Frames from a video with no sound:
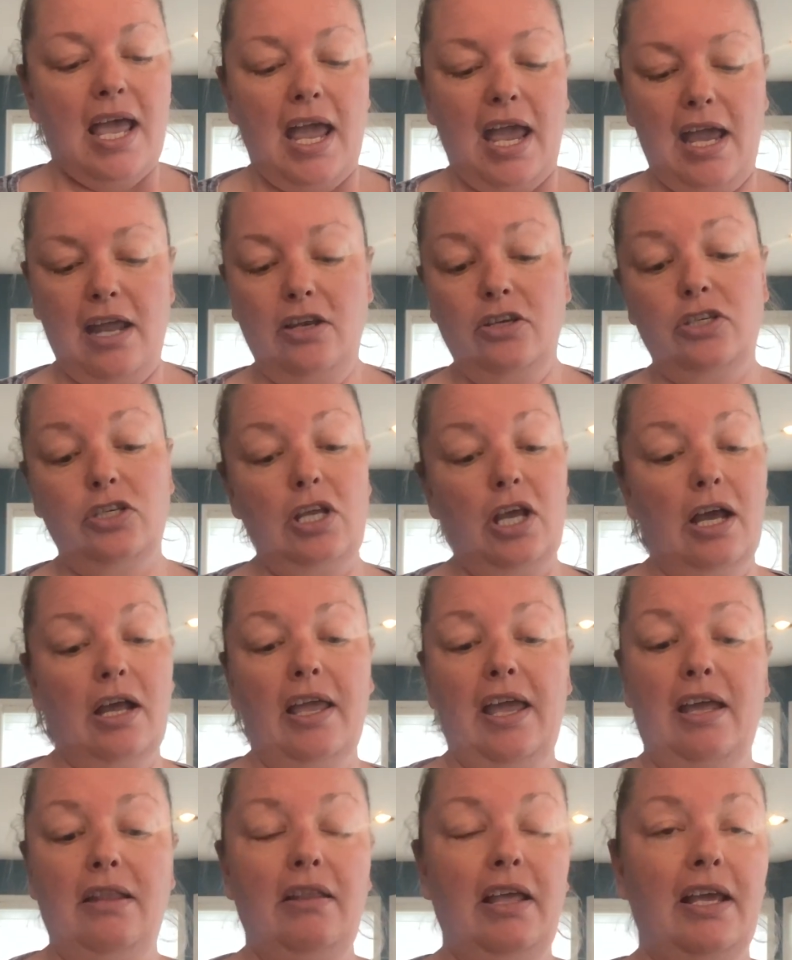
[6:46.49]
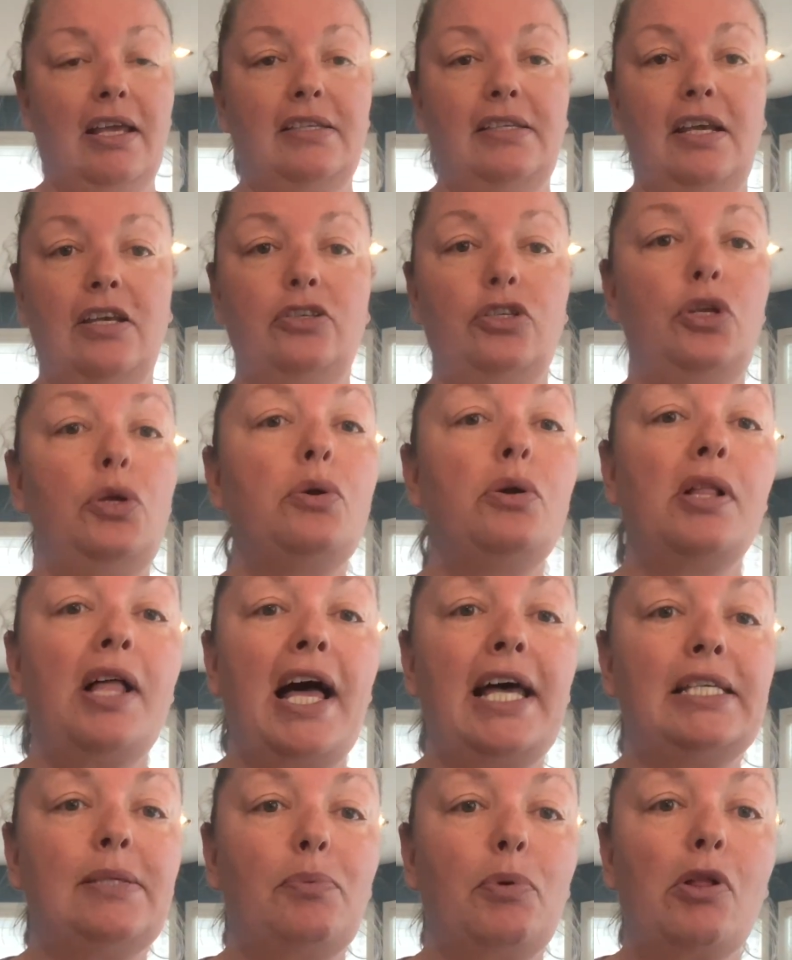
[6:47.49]
And again, like I said, two
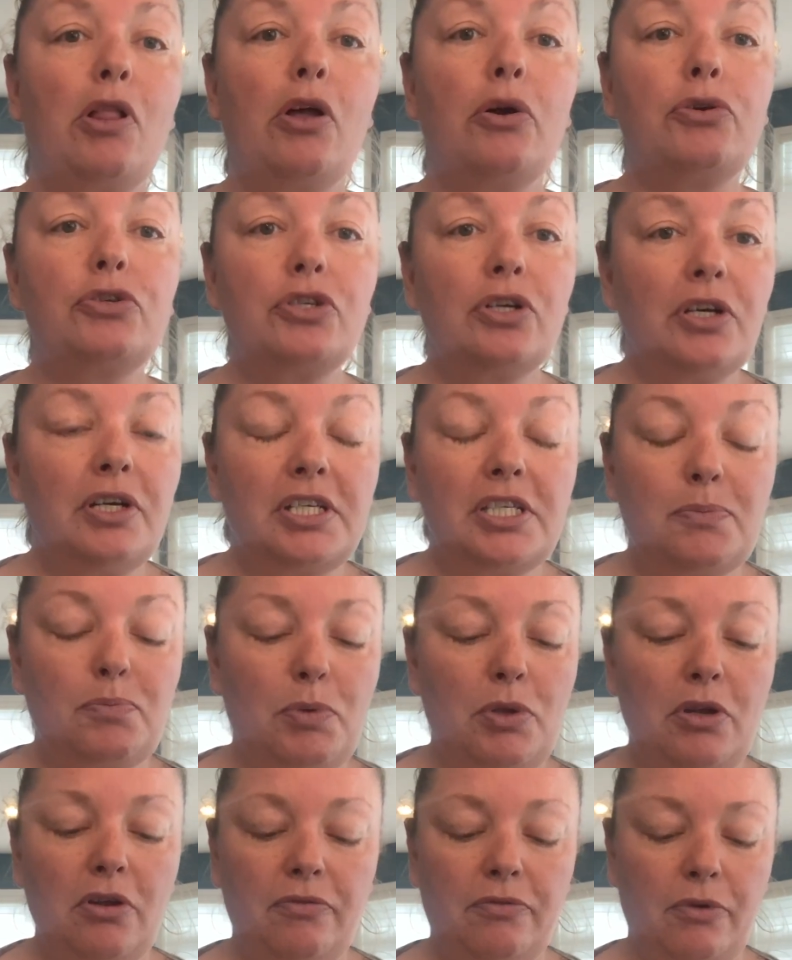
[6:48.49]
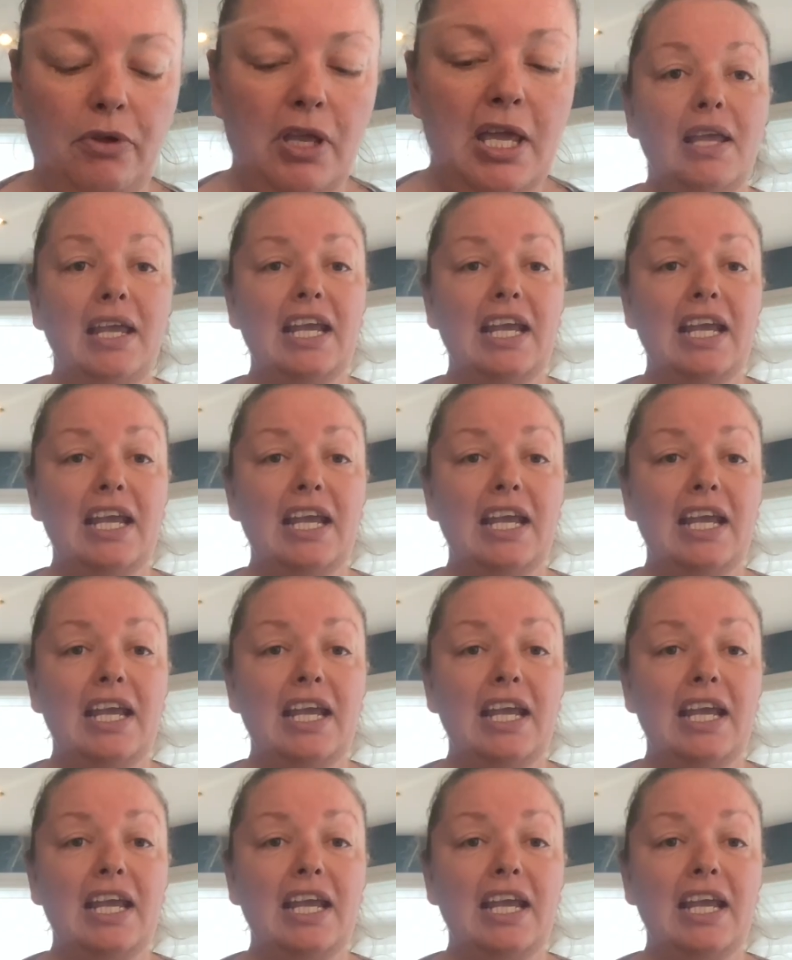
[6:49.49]
clasp closure, it's beautiful.